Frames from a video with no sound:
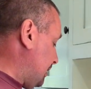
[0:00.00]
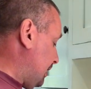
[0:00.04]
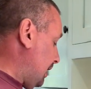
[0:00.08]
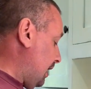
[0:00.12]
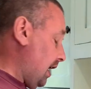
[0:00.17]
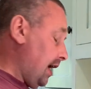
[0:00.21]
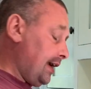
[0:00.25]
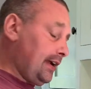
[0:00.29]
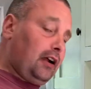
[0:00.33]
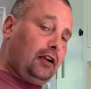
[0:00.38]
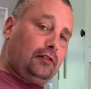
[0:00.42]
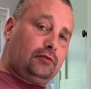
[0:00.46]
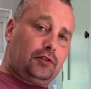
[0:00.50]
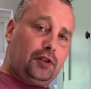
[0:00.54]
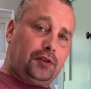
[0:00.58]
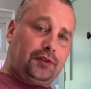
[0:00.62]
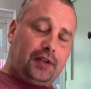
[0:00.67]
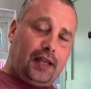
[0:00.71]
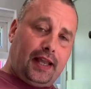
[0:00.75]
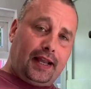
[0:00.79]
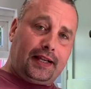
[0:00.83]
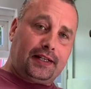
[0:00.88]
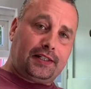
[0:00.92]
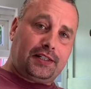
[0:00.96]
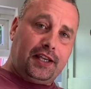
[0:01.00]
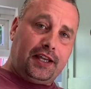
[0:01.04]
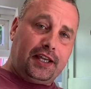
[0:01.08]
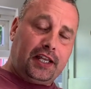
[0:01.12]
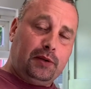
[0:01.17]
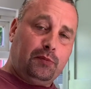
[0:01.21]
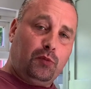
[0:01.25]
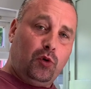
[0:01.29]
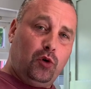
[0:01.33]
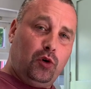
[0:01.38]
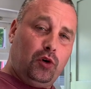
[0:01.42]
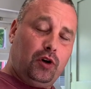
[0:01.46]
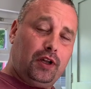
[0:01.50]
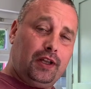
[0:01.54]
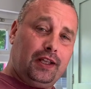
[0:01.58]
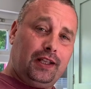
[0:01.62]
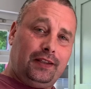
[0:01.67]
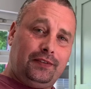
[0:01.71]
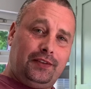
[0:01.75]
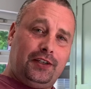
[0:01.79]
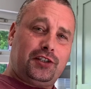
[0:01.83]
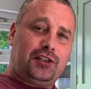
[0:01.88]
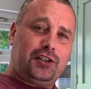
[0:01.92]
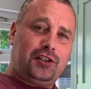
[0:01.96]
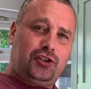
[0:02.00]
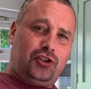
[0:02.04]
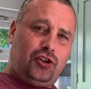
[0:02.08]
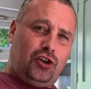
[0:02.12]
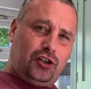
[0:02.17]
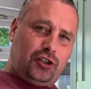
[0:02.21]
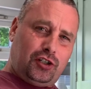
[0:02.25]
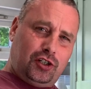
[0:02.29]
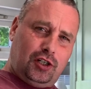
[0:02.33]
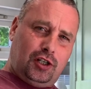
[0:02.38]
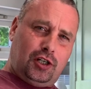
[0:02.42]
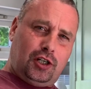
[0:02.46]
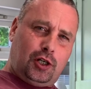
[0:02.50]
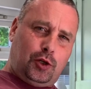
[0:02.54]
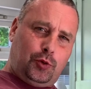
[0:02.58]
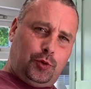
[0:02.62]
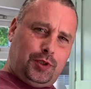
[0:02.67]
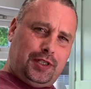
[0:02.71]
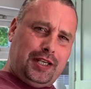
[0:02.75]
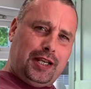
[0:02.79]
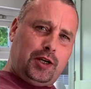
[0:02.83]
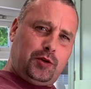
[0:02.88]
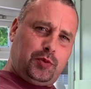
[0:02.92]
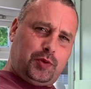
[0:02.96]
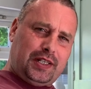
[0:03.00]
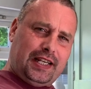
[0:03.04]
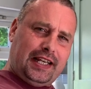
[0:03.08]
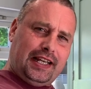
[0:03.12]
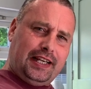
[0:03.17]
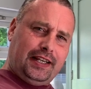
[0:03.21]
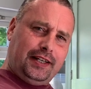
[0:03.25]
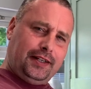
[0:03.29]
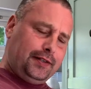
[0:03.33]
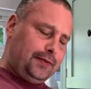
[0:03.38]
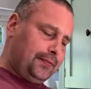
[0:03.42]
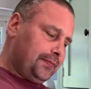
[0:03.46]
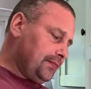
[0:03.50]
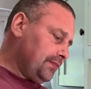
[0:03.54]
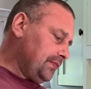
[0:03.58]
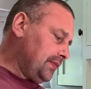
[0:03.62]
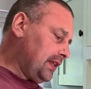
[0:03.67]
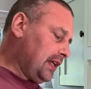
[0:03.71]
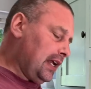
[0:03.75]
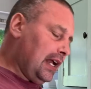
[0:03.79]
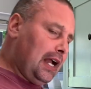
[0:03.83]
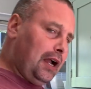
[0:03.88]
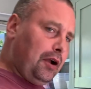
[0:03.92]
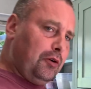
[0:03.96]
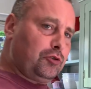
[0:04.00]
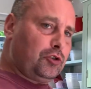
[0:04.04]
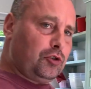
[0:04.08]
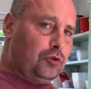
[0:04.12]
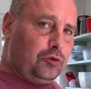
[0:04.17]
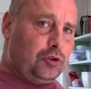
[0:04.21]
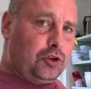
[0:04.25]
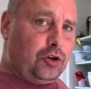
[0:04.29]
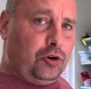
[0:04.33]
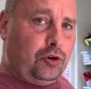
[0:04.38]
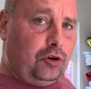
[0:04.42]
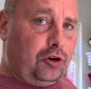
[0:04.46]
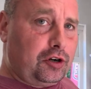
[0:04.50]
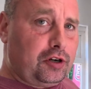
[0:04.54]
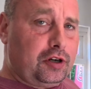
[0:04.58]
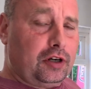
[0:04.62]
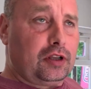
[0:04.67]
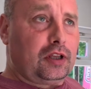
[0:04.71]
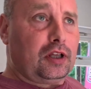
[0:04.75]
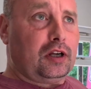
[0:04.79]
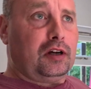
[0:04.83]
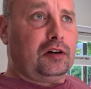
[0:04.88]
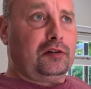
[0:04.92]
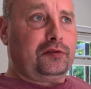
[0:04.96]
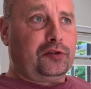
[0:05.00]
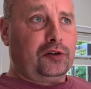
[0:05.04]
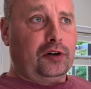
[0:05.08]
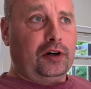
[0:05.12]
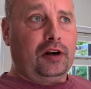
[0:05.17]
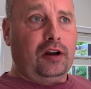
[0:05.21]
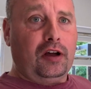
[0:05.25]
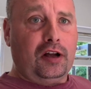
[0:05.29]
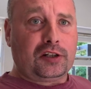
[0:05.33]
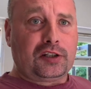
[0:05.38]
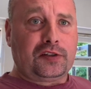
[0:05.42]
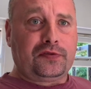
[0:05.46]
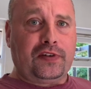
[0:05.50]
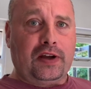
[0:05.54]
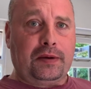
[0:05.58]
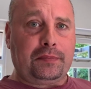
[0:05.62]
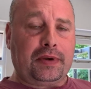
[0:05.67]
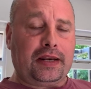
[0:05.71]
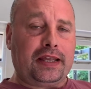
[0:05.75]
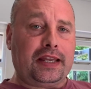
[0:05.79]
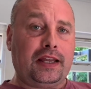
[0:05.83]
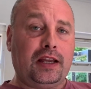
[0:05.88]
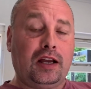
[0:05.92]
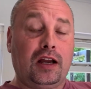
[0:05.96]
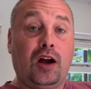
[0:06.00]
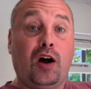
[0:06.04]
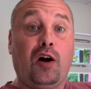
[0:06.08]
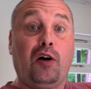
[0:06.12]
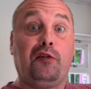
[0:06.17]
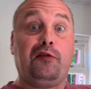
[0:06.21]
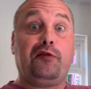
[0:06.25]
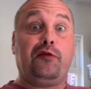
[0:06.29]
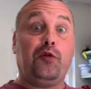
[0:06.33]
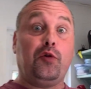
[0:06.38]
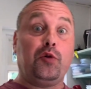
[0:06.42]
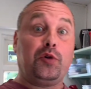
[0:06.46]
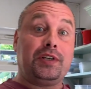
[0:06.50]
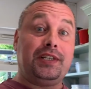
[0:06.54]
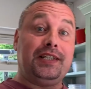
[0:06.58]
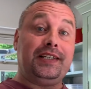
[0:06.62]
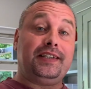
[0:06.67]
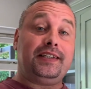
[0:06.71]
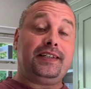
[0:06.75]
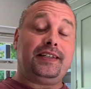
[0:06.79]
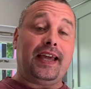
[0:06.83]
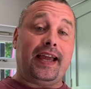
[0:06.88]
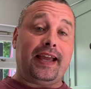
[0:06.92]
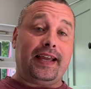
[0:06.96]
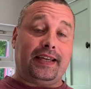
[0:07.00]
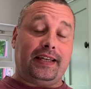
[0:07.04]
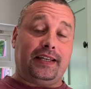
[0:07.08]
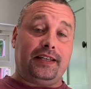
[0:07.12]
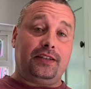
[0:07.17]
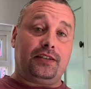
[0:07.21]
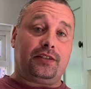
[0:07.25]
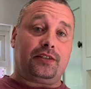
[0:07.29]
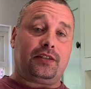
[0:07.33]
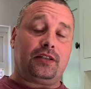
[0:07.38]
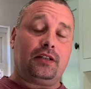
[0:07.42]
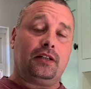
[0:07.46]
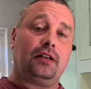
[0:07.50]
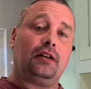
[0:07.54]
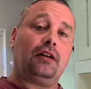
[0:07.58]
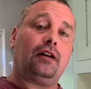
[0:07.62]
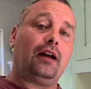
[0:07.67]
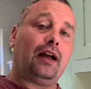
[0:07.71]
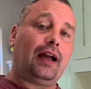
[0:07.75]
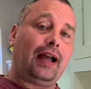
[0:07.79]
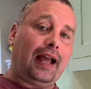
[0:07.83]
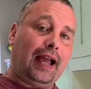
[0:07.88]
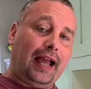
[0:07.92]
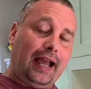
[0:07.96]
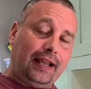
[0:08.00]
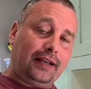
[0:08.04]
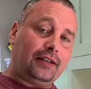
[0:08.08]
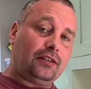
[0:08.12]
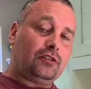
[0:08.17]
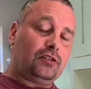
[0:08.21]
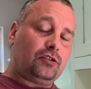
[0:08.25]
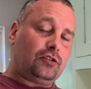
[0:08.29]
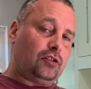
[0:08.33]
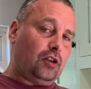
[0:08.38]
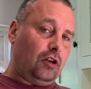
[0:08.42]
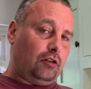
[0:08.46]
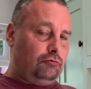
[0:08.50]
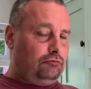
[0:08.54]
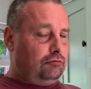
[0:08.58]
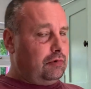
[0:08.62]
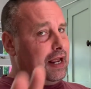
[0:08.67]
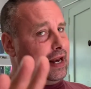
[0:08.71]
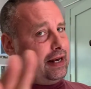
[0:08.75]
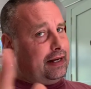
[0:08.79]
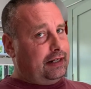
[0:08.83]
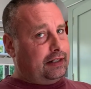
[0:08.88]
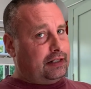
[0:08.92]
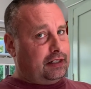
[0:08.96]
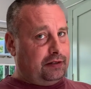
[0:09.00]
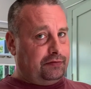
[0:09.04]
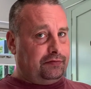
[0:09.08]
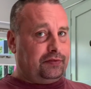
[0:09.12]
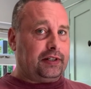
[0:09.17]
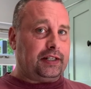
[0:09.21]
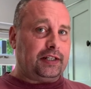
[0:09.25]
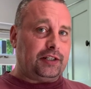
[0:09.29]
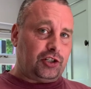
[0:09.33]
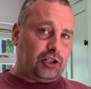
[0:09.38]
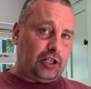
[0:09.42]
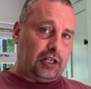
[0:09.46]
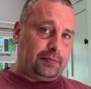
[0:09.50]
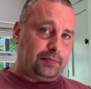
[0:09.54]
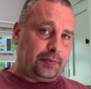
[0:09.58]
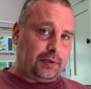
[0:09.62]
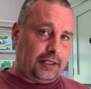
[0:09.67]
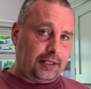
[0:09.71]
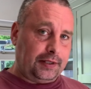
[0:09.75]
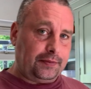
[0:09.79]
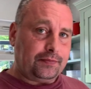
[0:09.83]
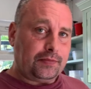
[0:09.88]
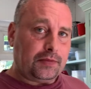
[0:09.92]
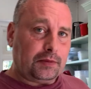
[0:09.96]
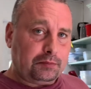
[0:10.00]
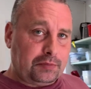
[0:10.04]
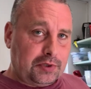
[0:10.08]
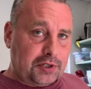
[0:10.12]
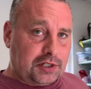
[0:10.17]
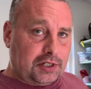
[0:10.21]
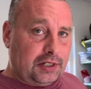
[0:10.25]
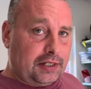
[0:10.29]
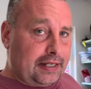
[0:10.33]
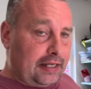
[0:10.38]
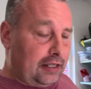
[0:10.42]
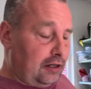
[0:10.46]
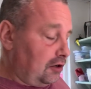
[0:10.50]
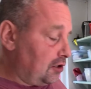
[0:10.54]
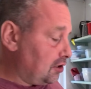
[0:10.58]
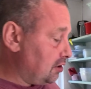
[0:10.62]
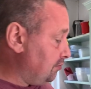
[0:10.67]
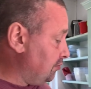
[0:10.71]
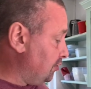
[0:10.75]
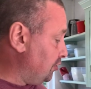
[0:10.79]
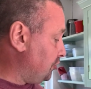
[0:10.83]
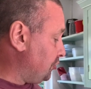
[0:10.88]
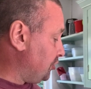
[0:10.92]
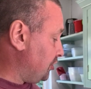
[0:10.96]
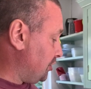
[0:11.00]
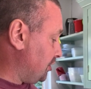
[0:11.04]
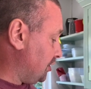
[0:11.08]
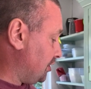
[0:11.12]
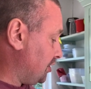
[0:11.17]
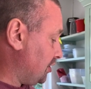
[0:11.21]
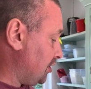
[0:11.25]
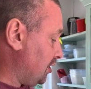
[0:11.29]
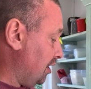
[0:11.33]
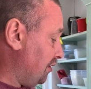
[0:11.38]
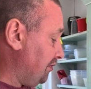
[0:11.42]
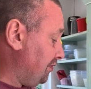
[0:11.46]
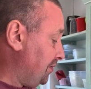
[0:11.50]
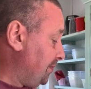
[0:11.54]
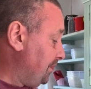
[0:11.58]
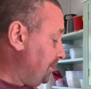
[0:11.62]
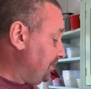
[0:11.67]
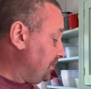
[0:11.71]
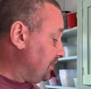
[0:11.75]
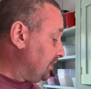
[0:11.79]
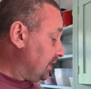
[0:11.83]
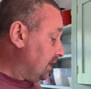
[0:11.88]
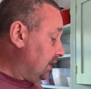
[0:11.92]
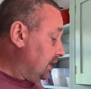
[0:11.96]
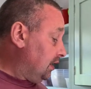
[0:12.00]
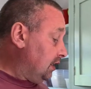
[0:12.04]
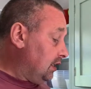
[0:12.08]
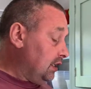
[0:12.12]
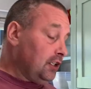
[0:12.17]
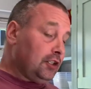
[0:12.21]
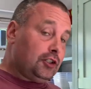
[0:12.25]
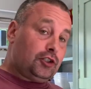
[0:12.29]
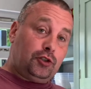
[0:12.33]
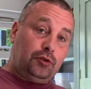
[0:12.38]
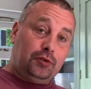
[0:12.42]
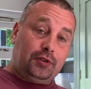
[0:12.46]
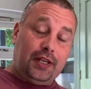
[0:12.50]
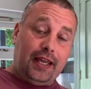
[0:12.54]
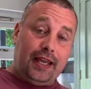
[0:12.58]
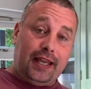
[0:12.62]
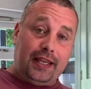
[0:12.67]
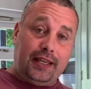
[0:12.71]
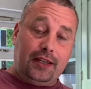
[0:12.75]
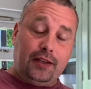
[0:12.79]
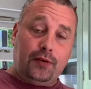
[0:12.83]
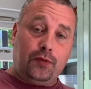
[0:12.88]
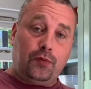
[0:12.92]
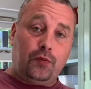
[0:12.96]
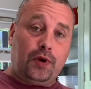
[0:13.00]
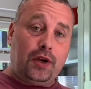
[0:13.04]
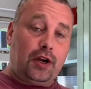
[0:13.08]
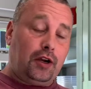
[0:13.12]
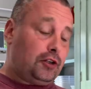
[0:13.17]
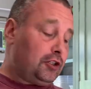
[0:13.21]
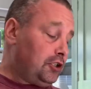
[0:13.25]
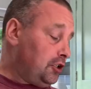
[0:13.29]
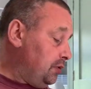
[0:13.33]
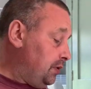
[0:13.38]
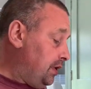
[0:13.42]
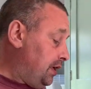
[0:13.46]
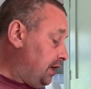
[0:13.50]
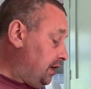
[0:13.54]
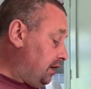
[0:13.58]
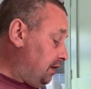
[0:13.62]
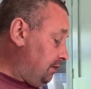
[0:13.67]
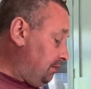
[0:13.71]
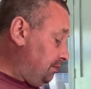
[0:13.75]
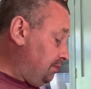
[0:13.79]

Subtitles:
think I can take any more. This is just cuisine. How to cook for a large family for days and done relatively cheaply. But still get lots of nutritious stuff. Today we are doing